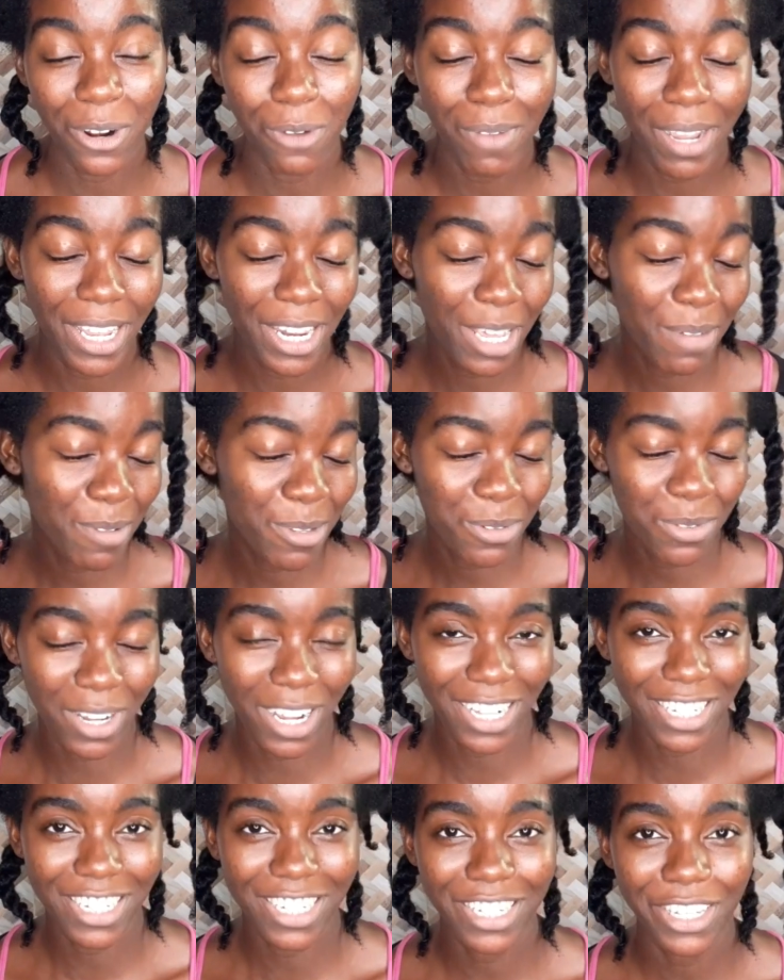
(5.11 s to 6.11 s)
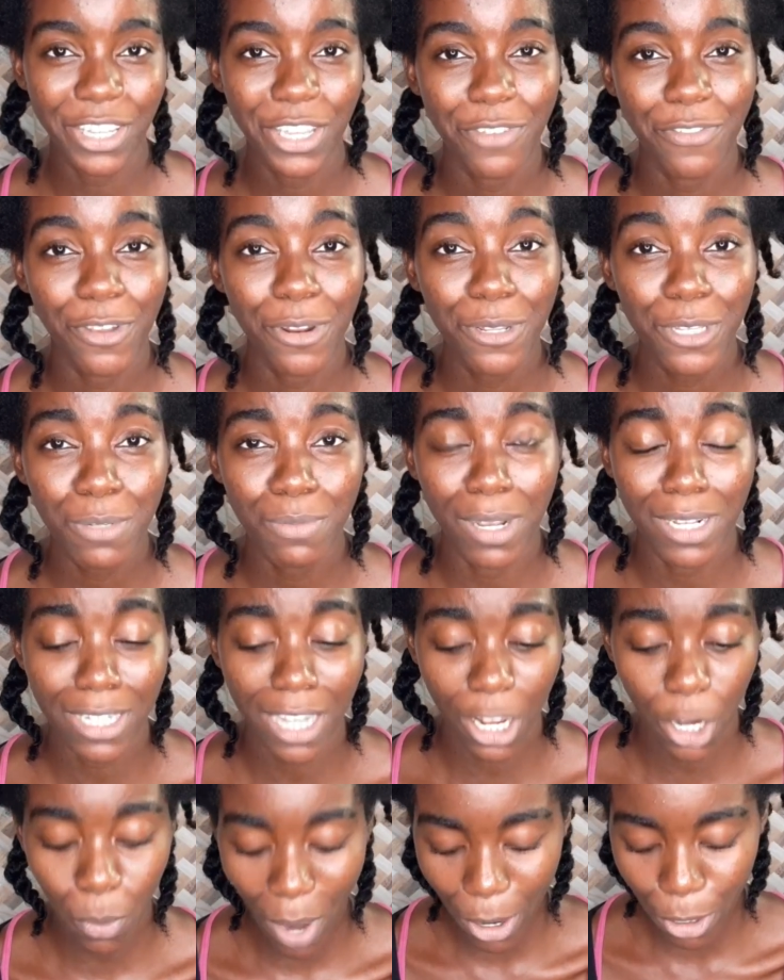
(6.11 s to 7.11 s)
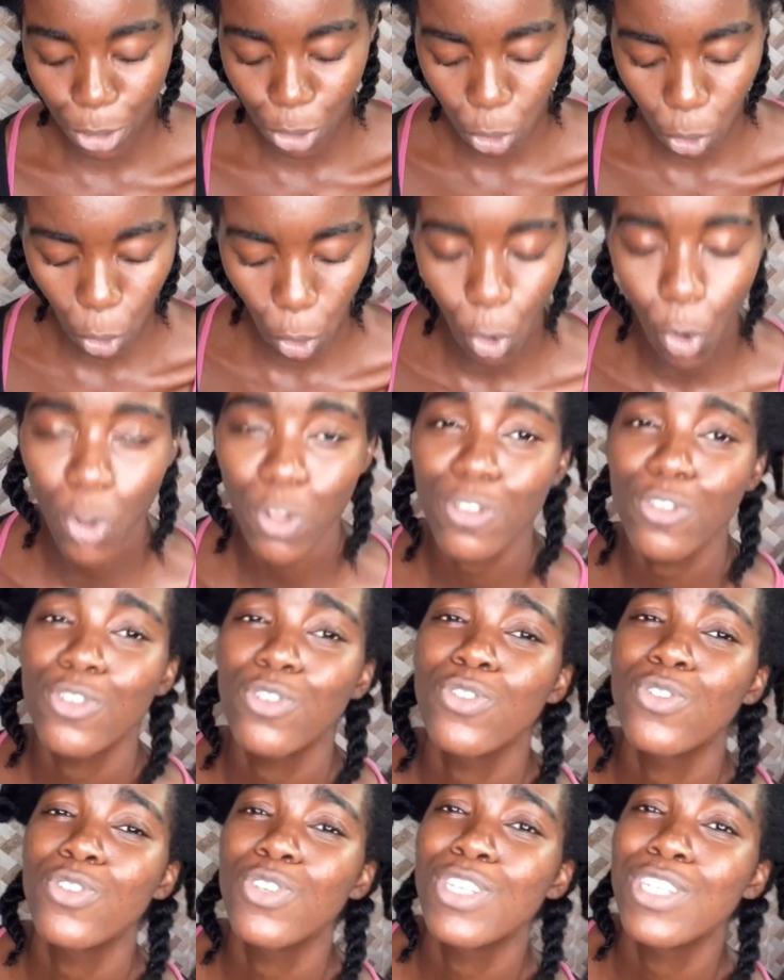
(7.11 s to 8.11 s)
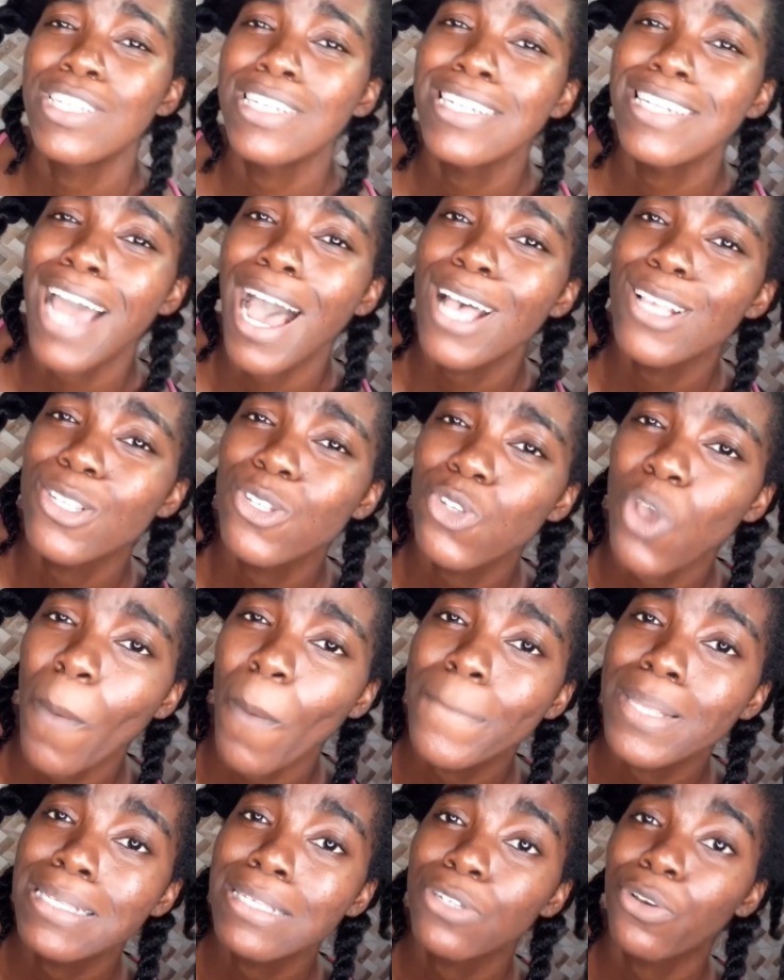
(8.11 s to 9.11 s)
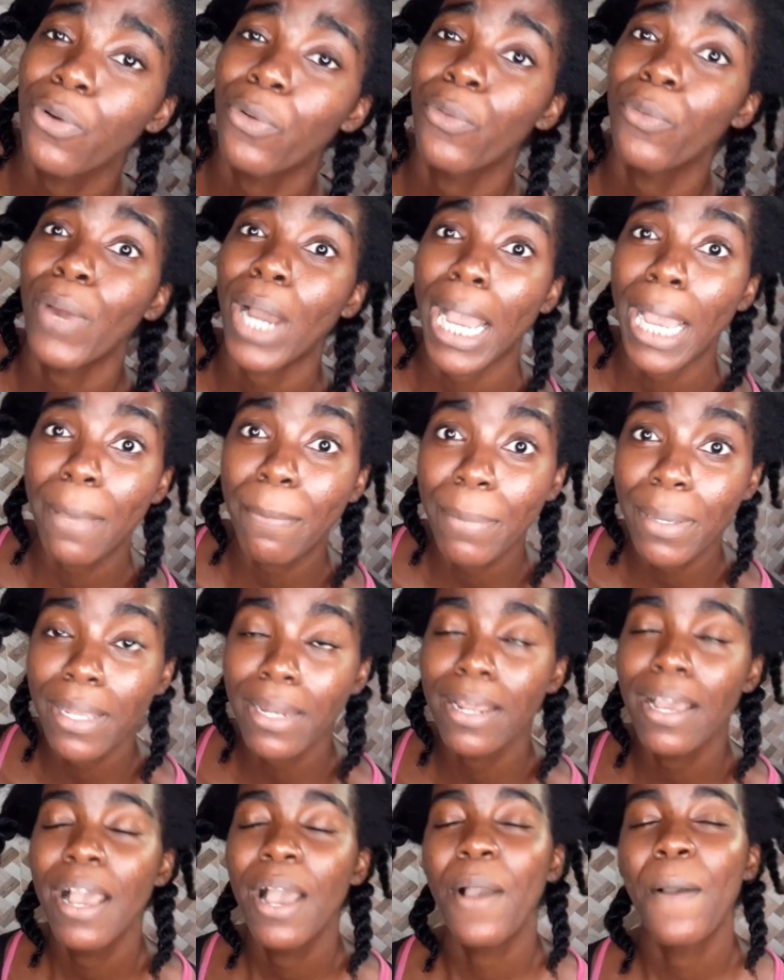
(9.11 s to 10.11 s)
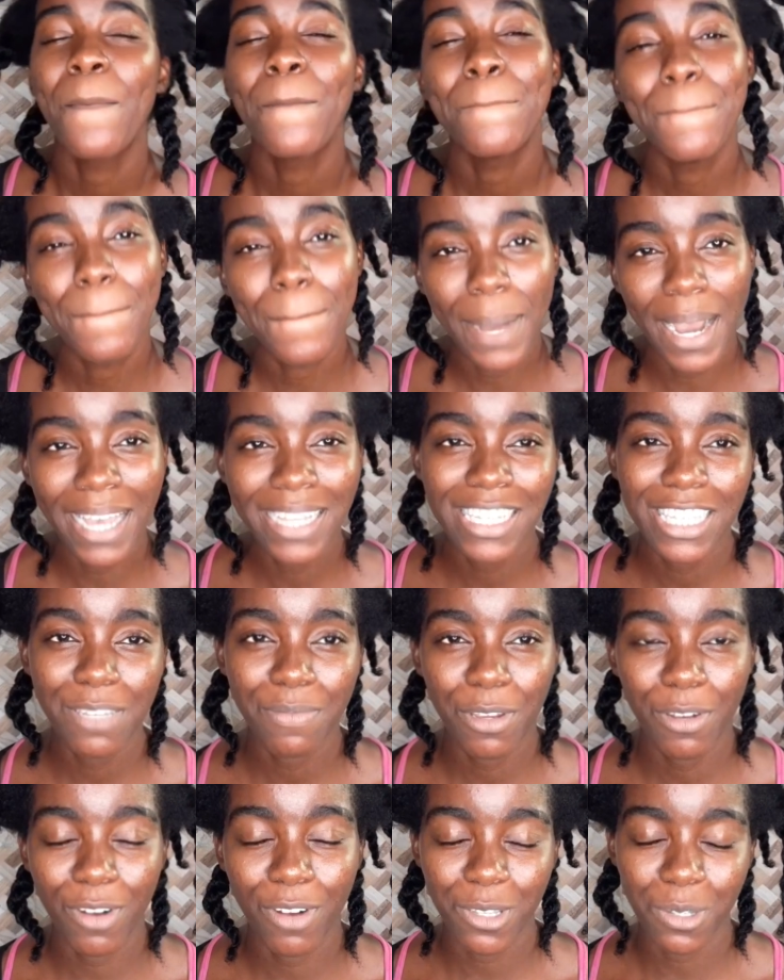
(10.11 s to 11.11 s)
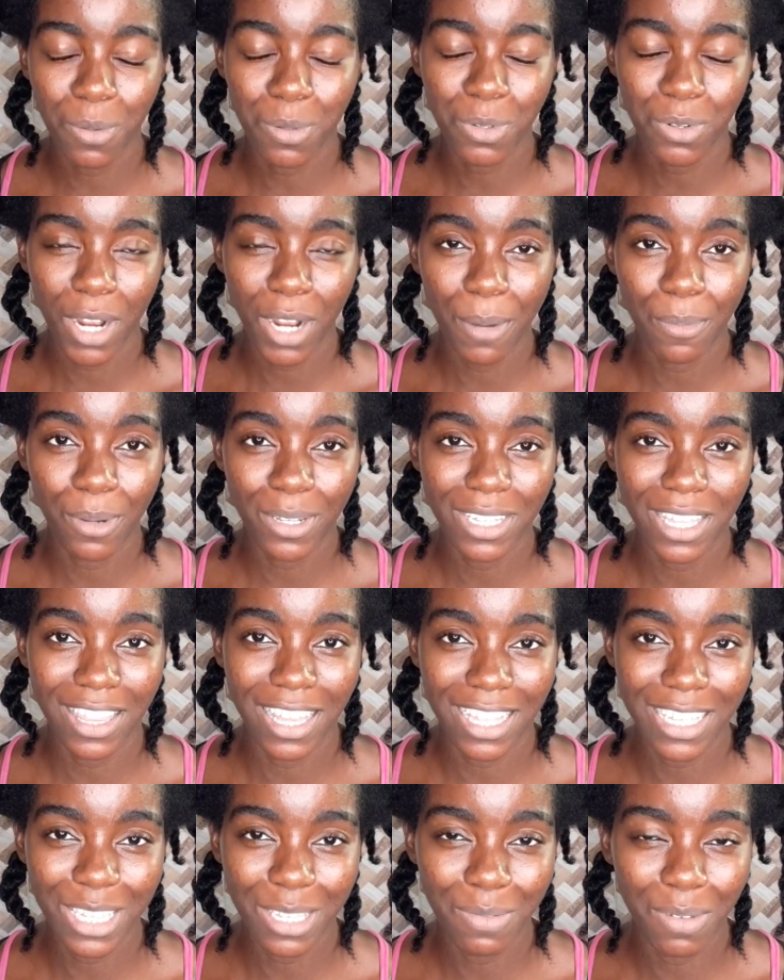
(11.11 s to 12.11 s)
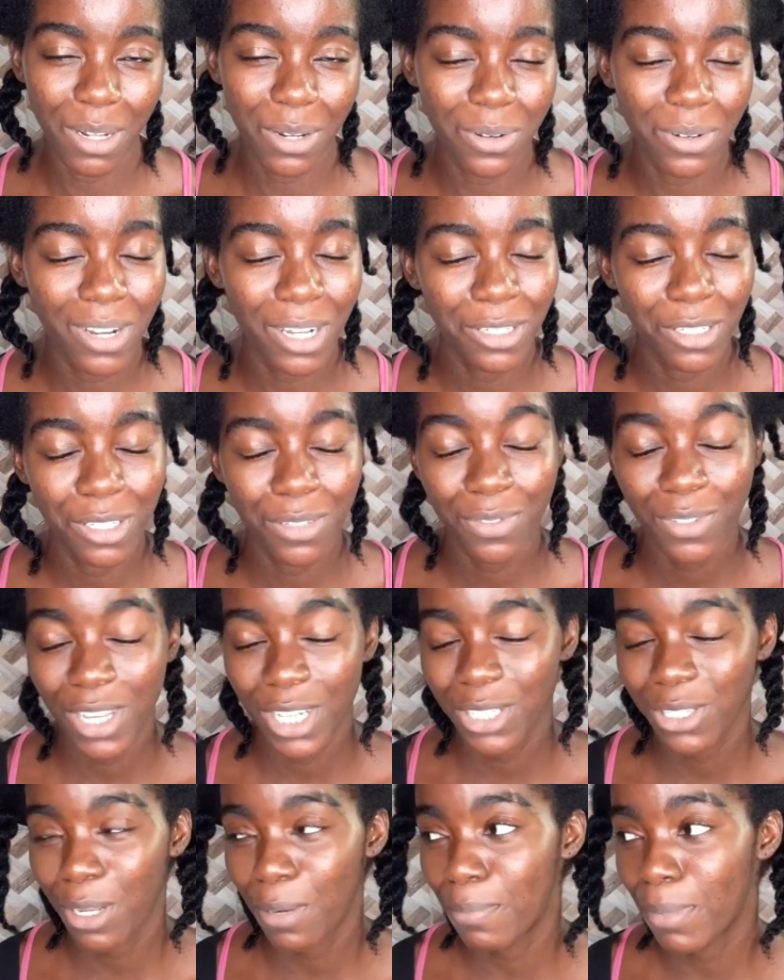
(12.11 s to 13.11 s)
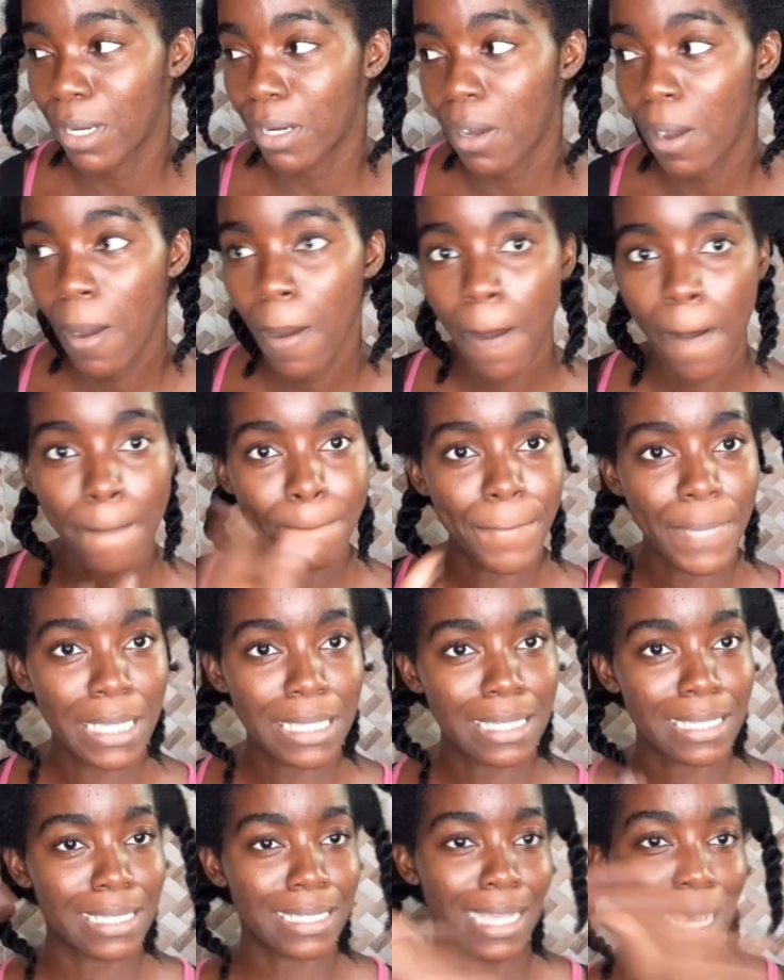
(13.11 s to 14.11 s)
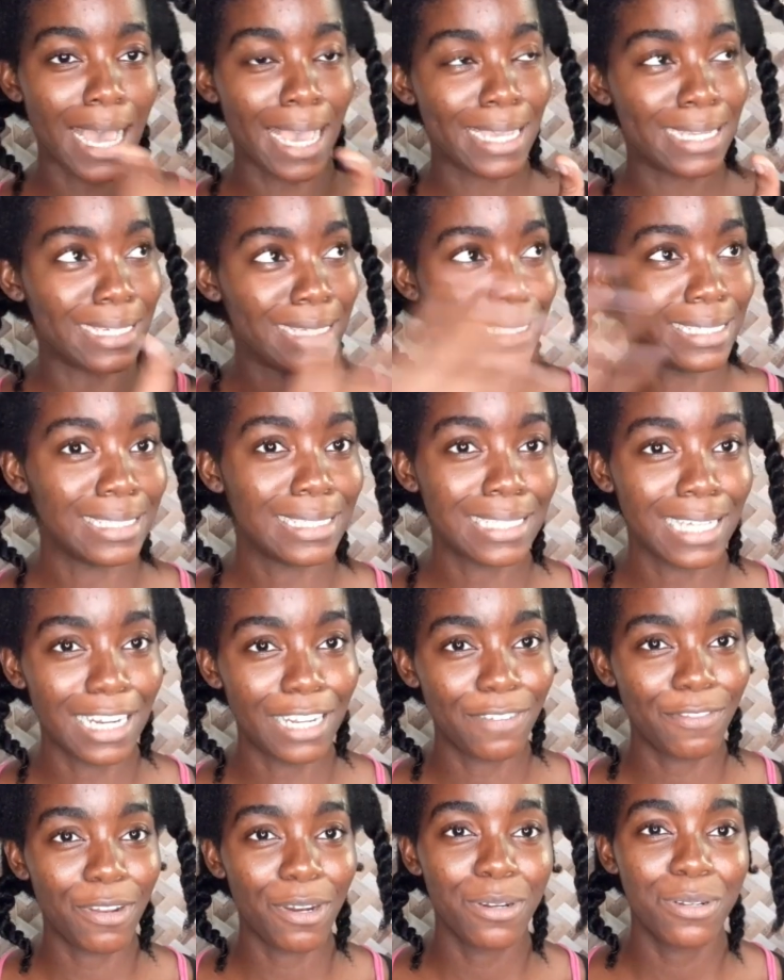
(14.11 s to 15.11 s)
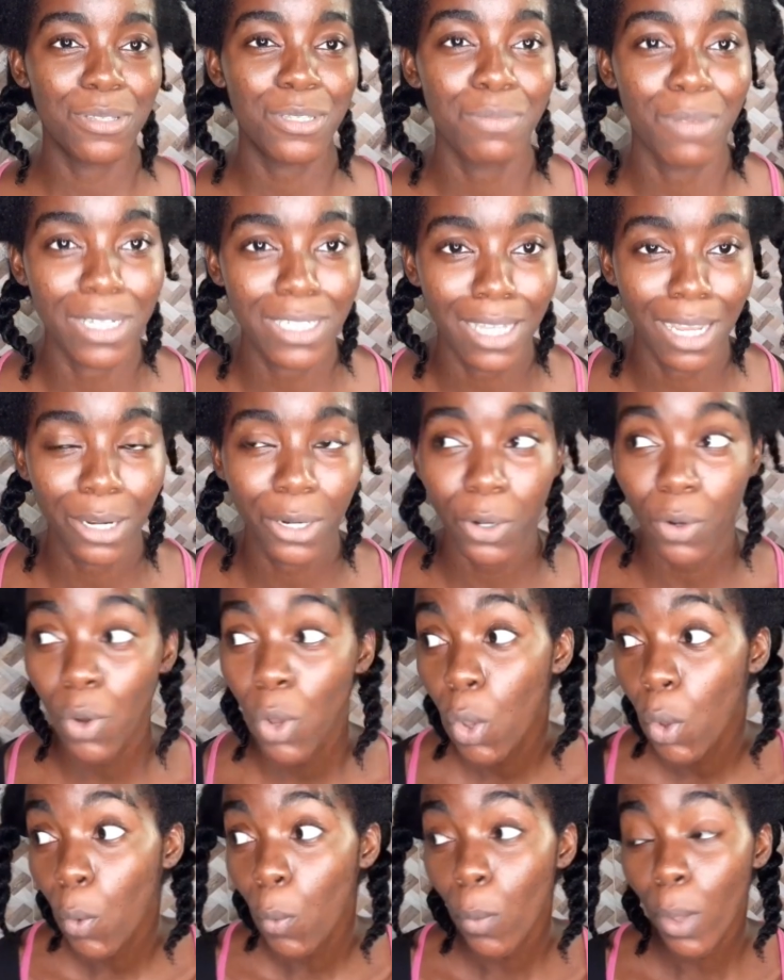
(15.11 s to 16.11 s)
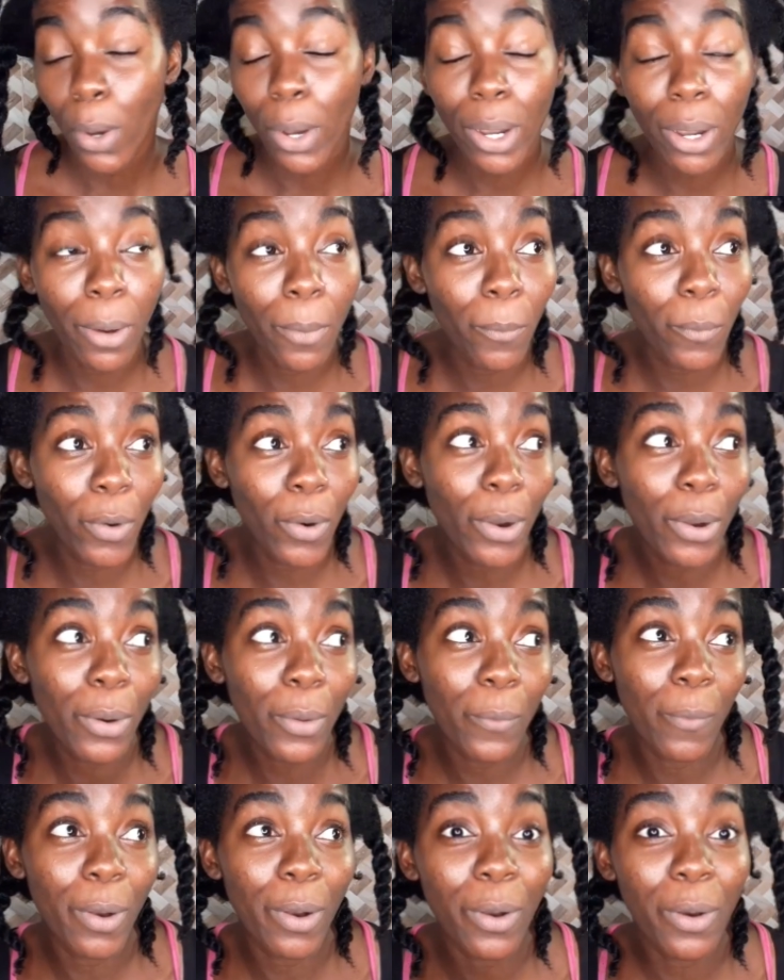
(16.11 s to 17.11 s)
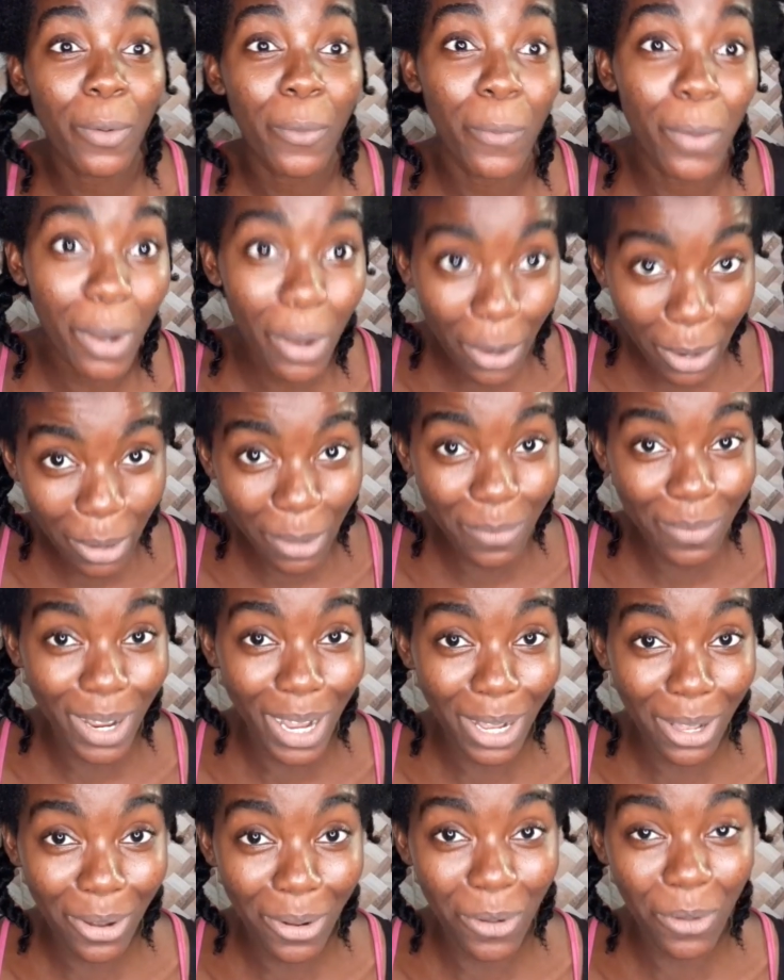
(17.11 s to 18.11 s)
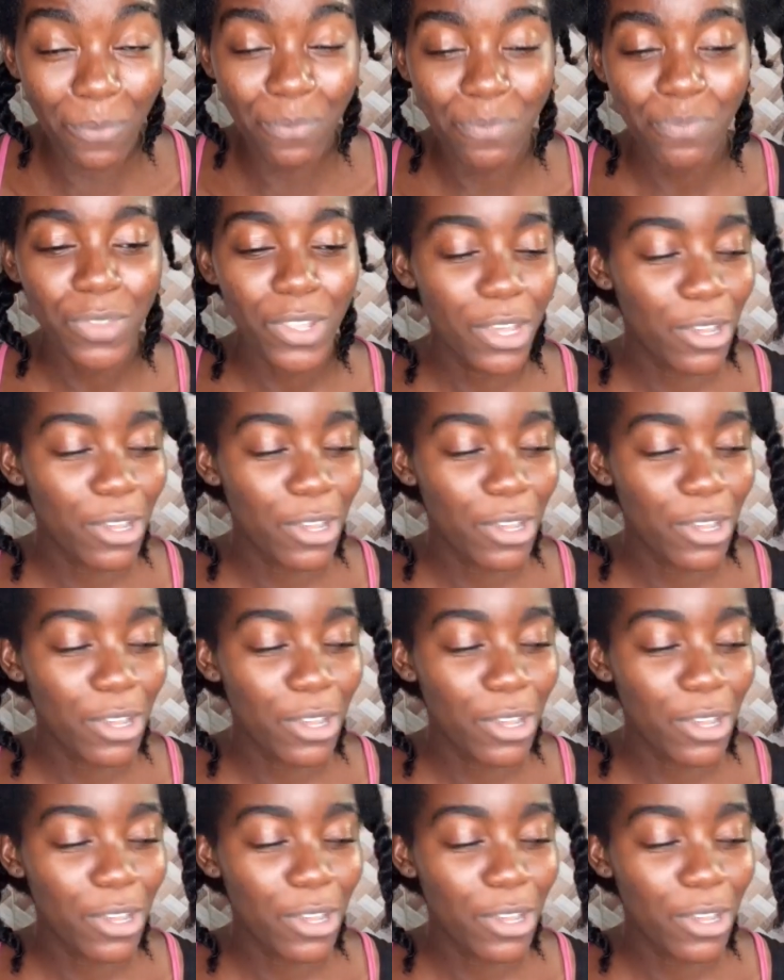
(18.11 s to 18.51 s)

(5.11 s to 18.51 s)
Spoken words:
My name is Ukachi. If you're new to my channel, why don't you consider subscribing by hitting the big red subscribe button that is below, a notification bell beside it. And if you're new to my channel, welcome back home.